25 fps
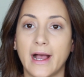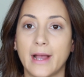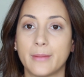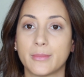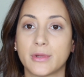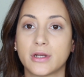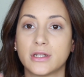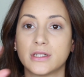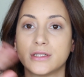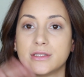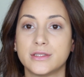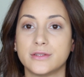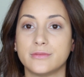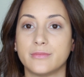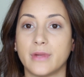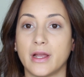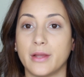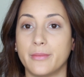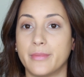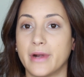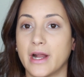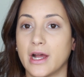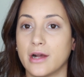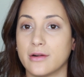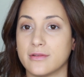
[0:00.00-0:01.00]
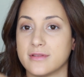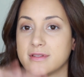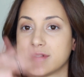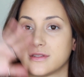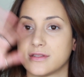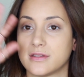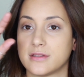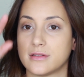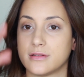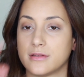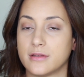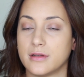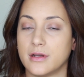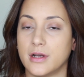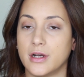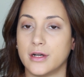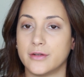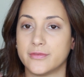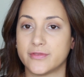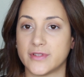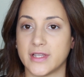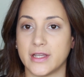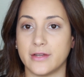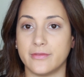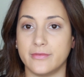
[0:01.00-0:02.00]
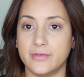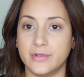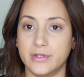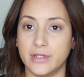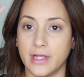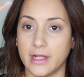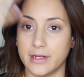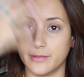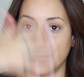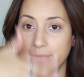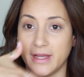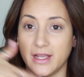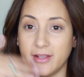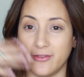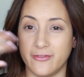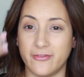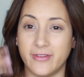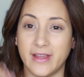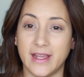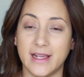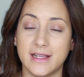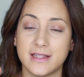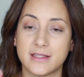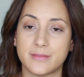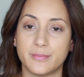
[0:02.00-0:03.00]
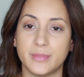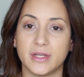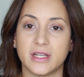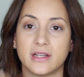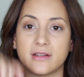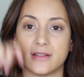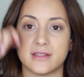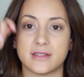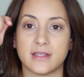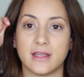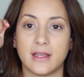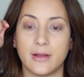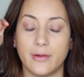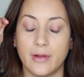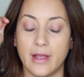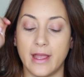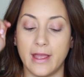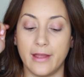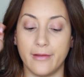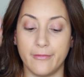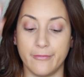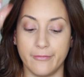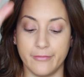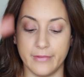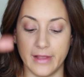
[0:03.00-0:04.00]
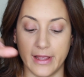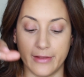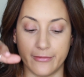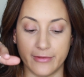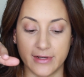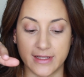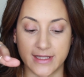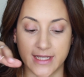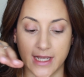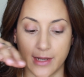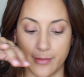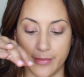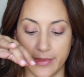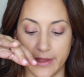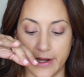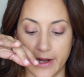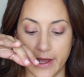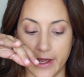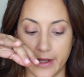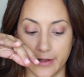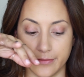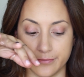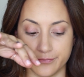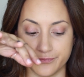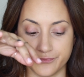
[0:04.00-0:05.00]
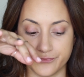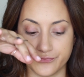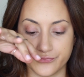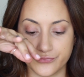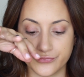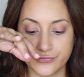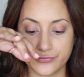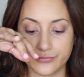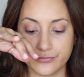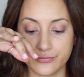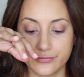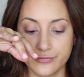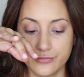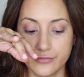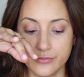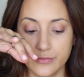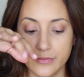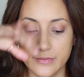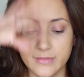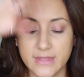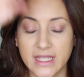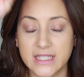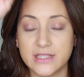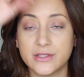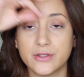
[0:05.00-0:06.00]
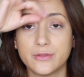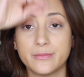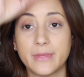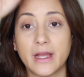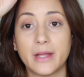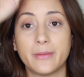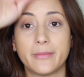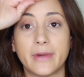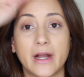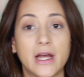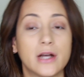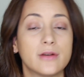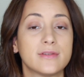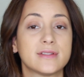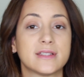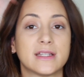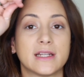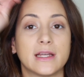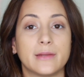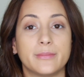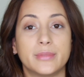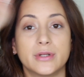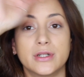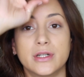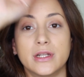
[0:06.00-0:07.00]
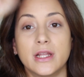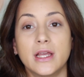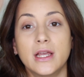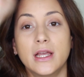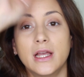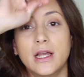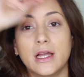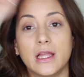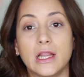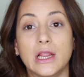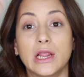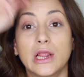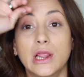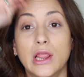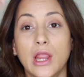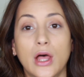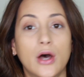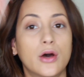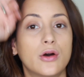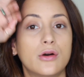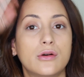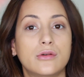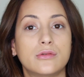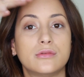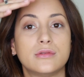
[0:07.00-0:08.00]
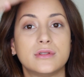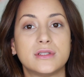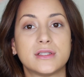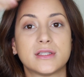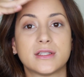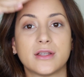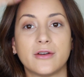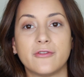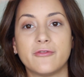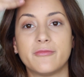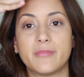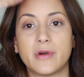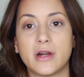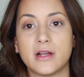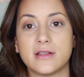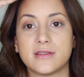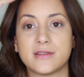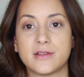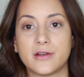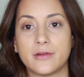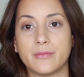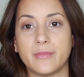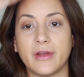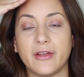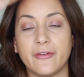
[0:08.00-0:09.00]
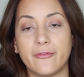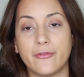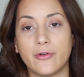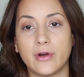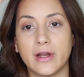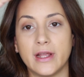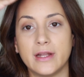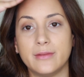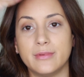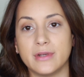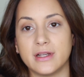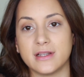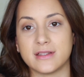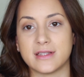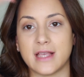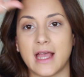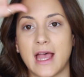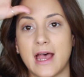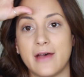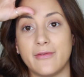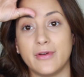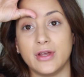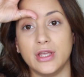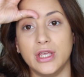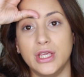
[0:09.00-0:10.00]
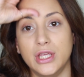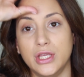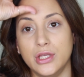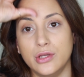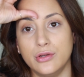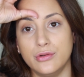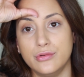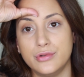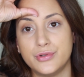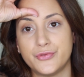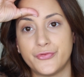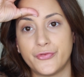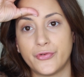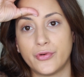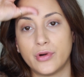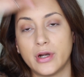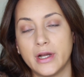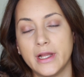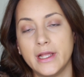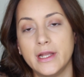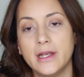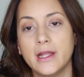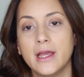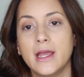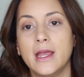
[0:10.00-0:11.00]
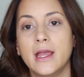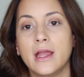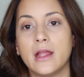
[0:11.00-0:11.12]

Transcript: I'm gonna do my brows after I've done my face, because every time that I do my brows and I put loads of bronzer on my forehead, because I have a huge forehead,